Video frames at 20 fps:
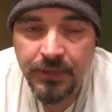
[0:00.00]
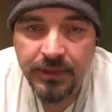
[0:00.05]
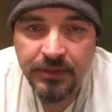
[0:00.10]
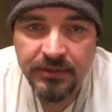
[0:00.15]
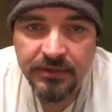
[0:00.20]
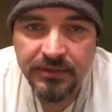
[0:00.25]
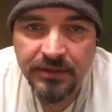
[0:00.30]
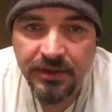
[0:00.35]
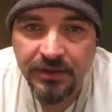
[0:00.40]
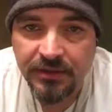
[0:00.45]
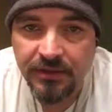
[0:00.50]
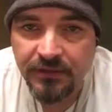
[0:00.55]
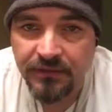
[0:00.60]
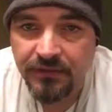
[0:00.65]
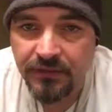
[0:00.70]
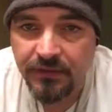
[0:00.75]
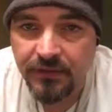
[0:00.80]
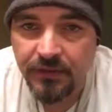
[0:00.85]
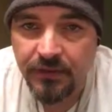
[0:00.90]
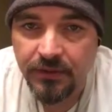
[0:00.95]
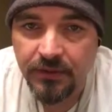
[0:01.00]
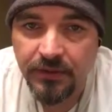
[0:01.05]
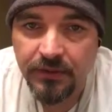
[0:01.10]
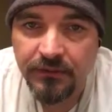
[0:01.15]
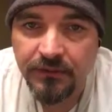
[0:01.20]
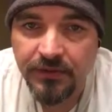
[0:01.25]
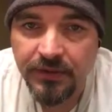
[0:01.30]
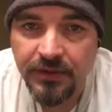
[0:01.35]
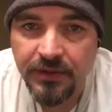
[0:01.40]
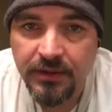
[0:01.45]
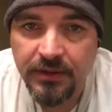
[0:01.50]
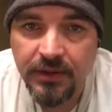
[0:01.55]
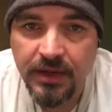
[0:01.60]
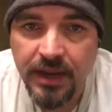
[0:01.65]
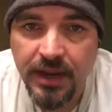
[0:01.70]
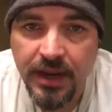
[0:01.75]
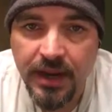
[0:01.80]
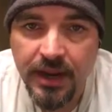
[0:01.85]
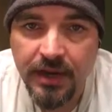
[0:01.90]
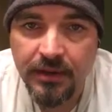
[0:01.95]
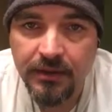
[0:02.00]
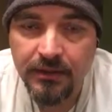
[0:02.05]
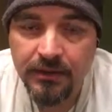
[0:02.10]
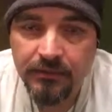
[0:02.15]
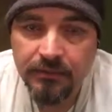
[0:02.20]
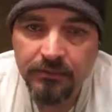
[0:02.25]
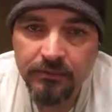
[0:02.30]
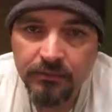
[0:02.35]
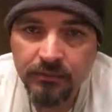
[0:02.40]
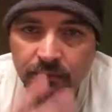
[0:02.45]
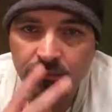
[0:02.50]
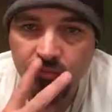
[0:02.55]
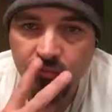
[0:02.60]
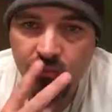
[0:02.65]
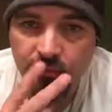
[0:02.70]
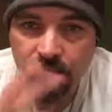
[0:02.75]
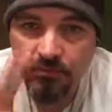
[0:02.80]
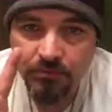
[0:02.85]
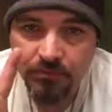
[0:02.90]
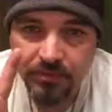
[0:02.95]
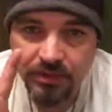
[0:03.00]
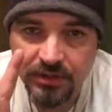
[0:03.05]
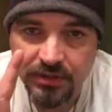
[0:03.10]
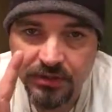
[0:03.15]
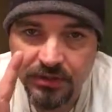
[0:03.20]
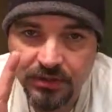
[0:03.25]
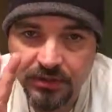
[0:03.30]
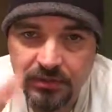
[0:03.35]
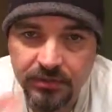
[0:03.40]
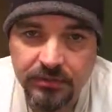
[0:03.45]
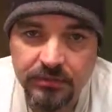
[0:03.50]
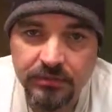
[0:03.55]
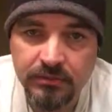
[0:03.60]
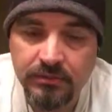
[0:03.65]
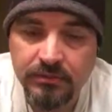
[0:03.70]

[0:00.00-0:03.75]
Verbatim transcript: And so for Video Land, peace.